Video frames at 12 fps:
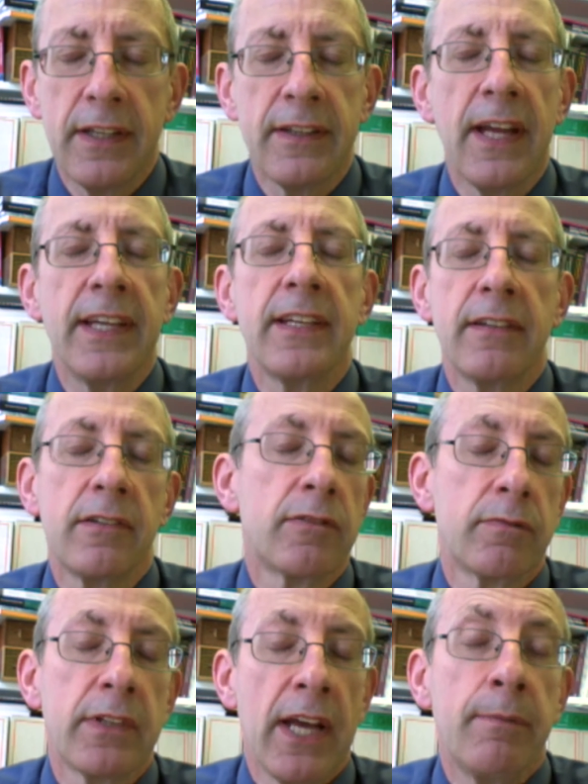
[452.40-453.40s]
they
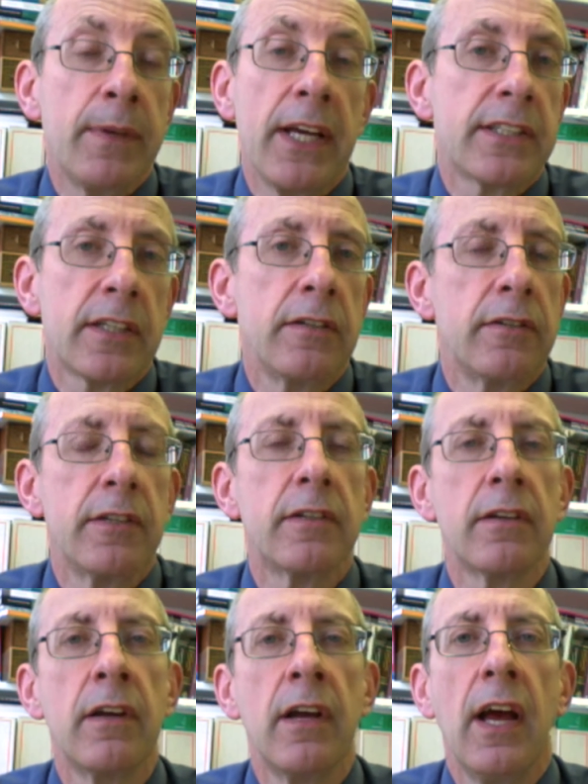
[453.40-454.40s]
can be excluded,
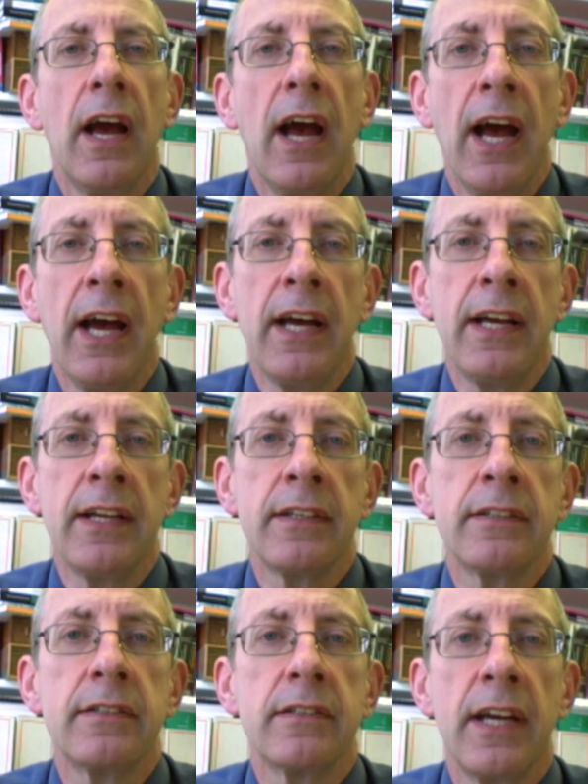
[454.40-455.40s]

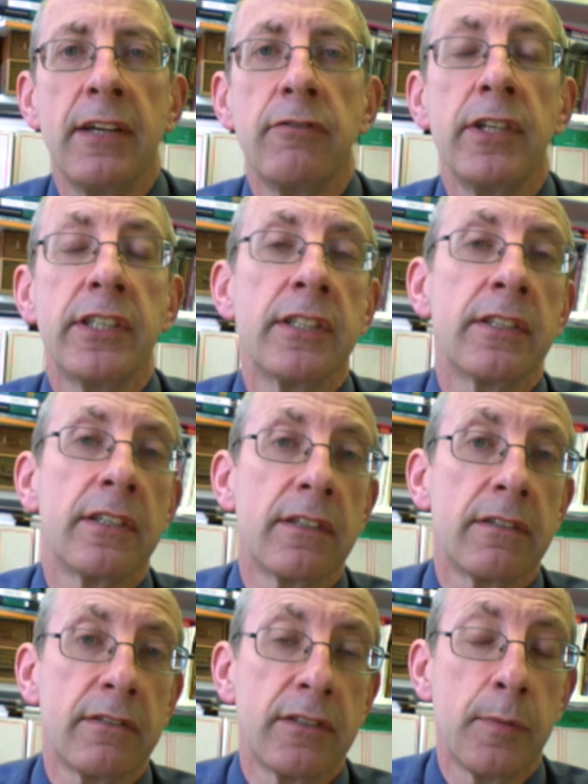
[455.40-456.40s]
and a recent
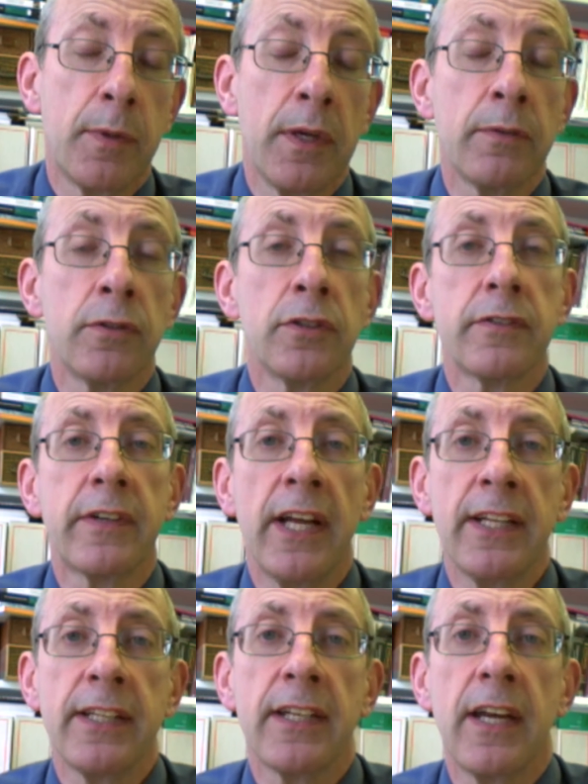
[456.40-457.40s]
Supreme Court of
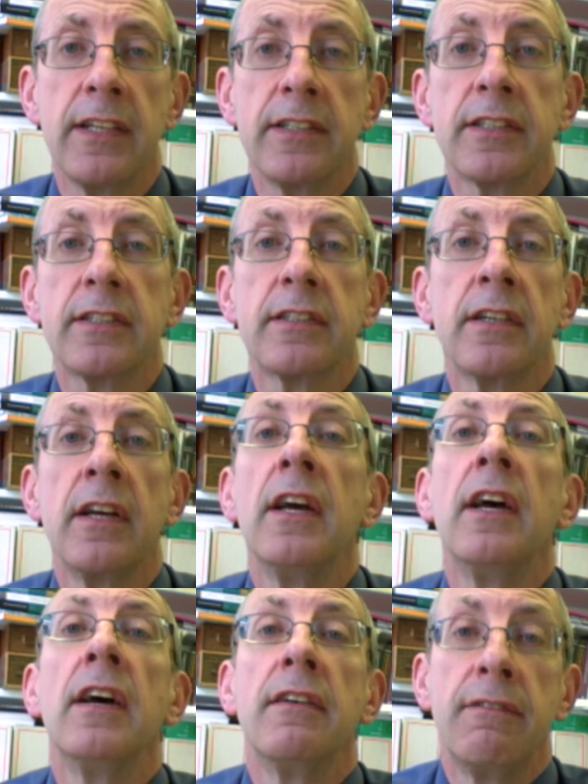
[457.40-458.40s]
Canada case,
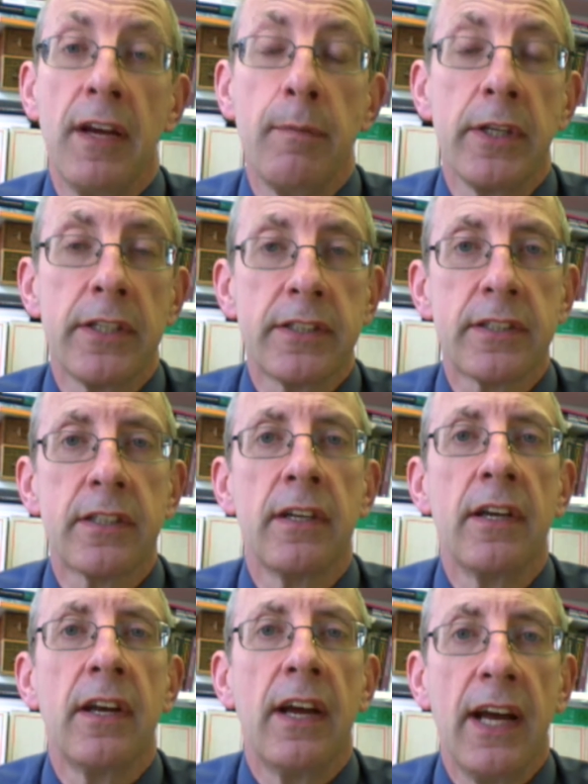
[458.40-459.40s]
Fabulous,
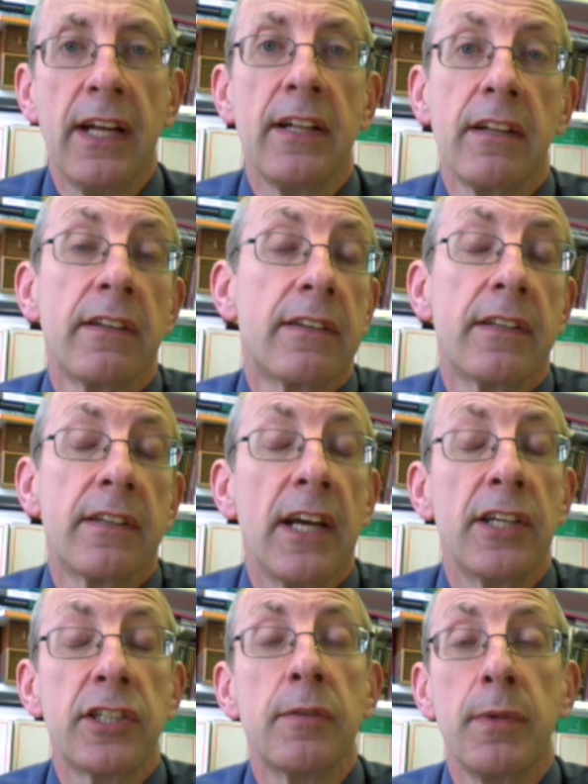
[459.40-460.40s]
held that
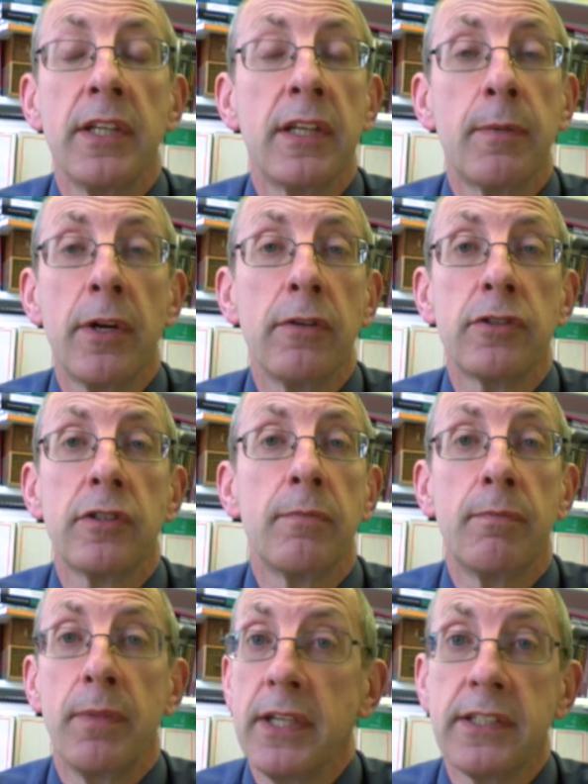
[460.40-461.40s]
that should be the approach.
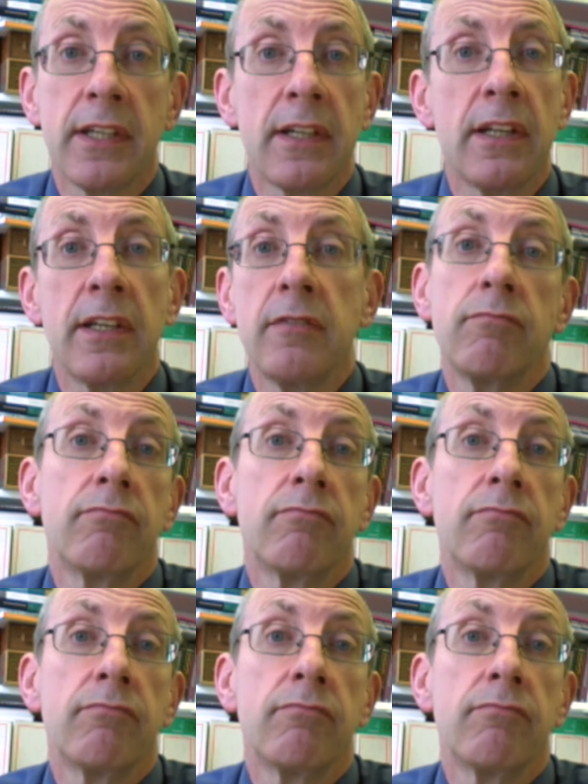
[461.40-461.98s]
Basically,